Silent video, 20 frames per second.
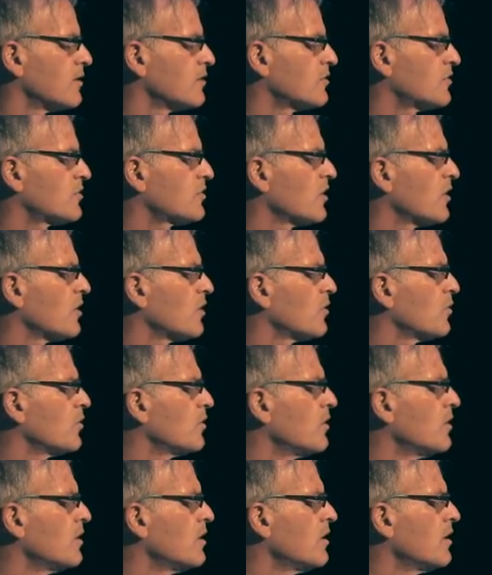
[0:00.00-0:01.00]

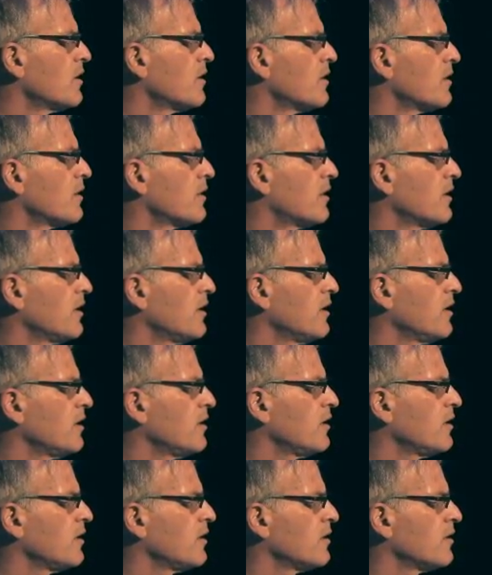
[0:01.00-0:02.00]
So
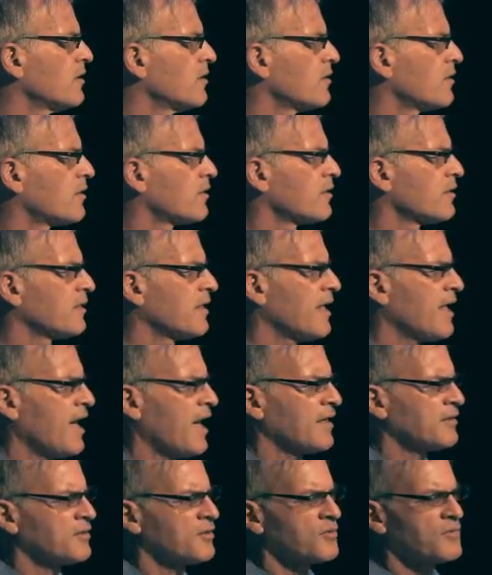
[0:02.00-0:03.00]
they
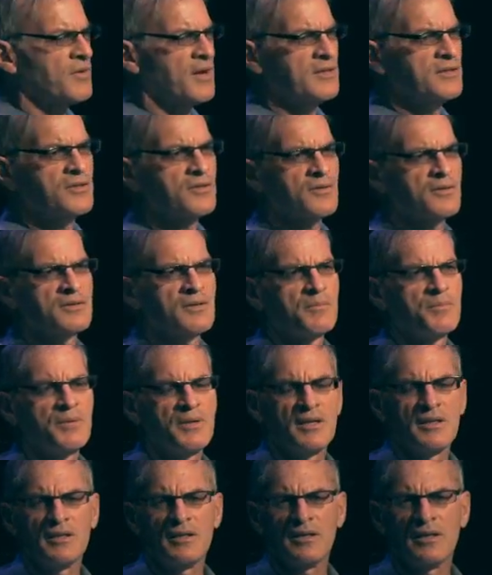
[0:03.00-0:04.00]
had to render an
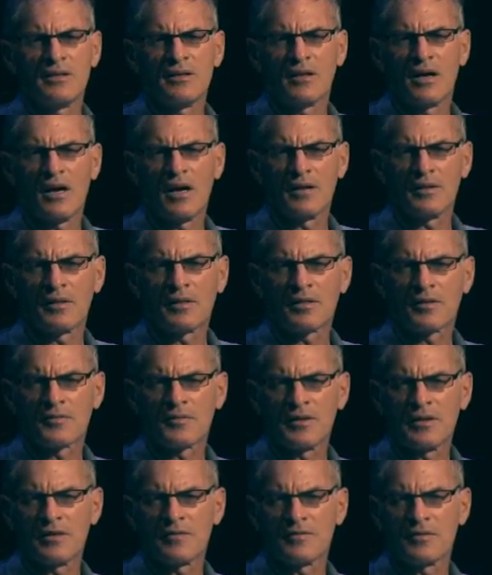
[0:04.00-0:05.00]
opinion on
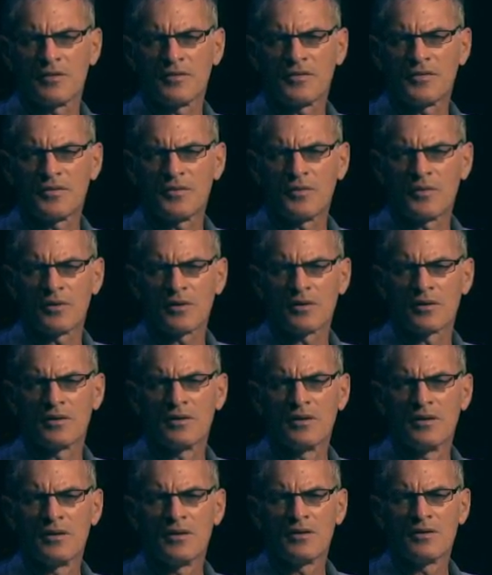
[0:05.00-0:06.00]
three of the four
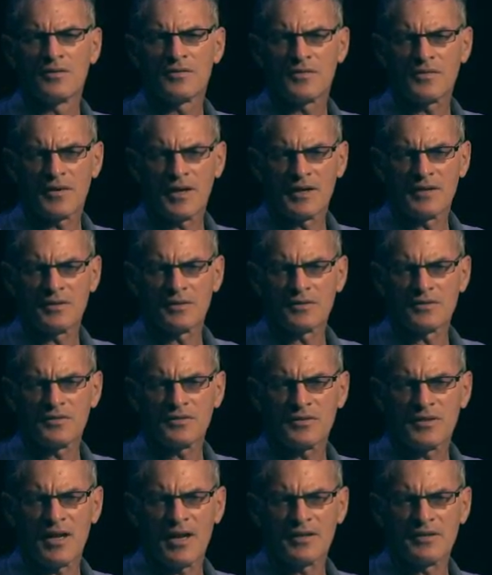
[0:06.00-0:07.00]
final
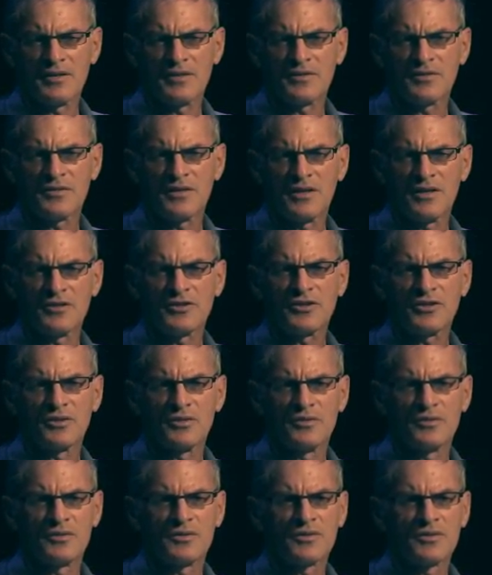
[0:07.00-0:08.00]
status
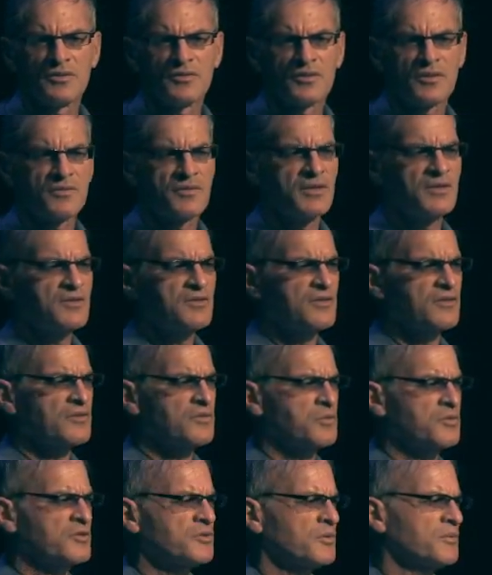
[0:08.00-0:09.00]
issues for
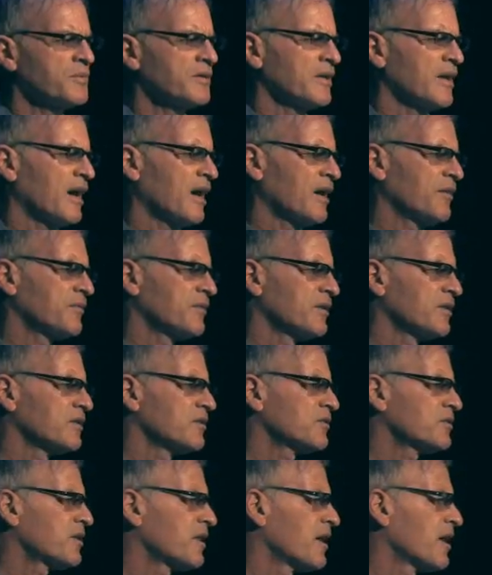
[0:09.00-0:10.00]
reasons which would be
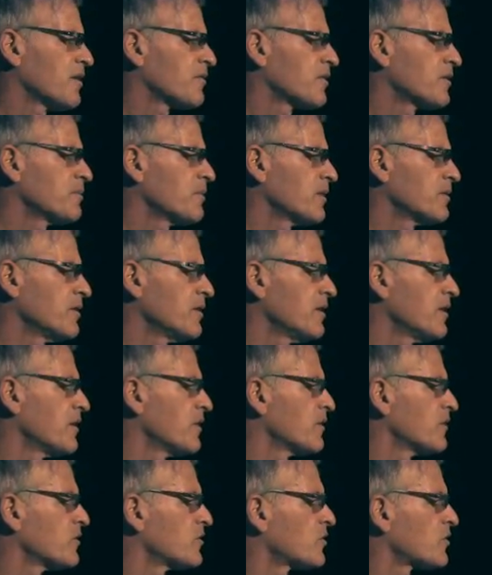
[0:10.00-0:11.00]
obvious to everybody
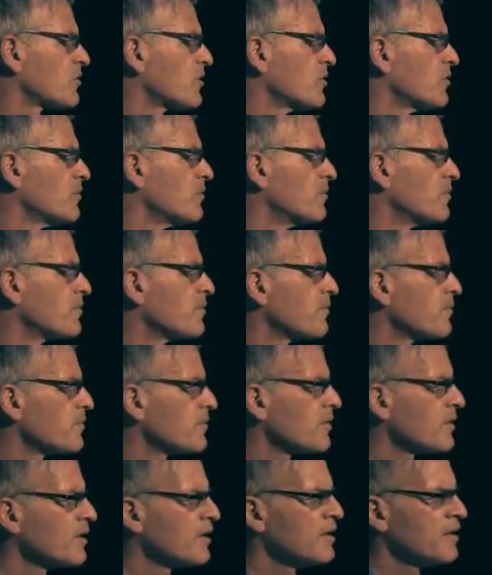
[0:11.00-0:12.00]
in this room.
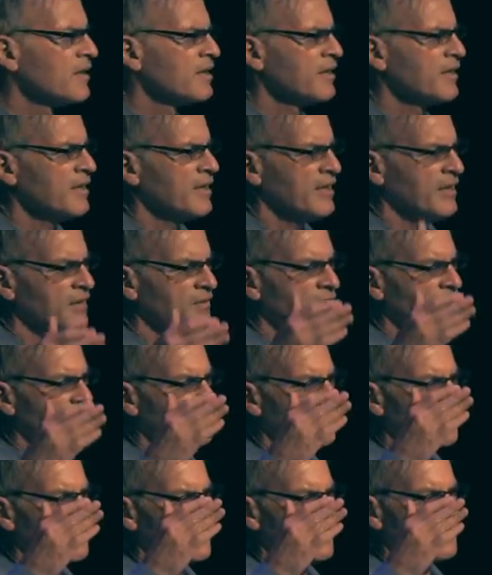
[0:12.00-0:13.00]
If,
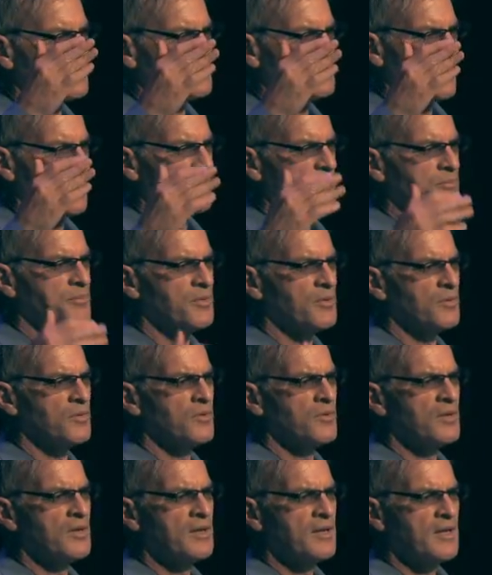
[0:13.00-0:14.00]
for
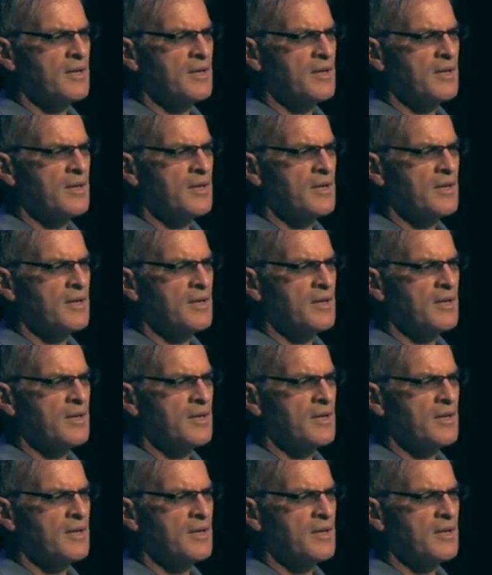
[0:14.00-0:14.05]
example,